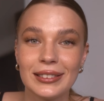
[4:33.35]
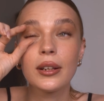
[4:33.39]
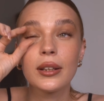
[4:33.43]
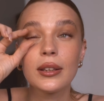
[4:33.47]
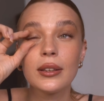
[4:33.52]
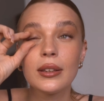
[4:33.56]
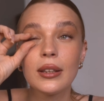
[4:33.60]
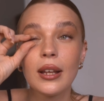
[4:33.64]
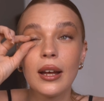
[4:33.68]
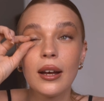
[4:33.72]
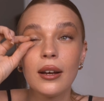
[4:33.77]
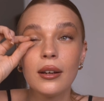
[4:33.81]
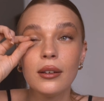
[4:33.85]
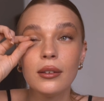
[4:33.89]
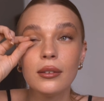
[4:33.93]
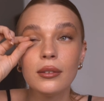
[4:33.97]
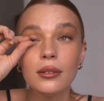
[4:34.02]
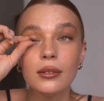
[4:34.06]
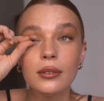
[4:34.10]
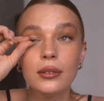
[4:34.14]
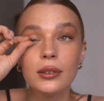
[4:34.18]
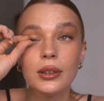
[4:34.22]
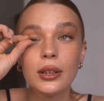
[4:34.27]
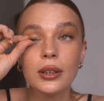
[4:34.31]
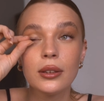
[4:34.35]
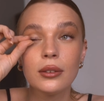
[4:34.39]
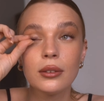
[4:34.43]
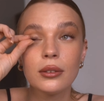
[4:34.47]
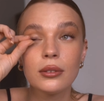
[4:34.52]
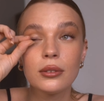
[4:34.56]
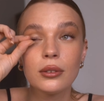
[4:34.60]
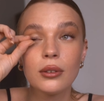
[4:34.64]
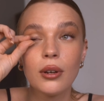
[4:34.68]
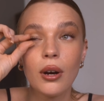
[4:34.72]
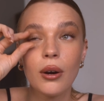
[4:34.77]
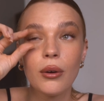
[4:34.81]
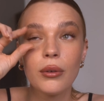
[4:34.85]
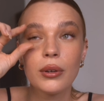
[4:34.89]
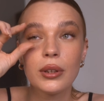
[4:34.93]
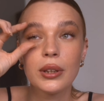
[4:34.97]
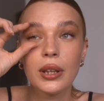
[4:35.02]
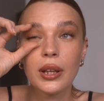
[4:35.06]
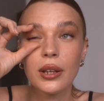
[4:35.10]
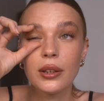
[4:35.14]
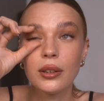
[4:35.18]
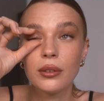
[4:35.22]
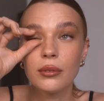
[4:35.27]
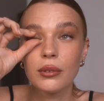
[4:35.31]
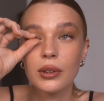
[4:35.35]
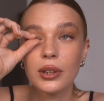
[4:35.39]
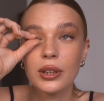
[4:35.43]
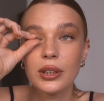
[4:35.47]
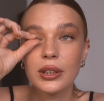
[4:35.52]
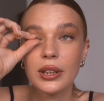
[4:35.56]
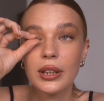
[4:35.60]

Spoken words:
Right now, they're not going anywhere.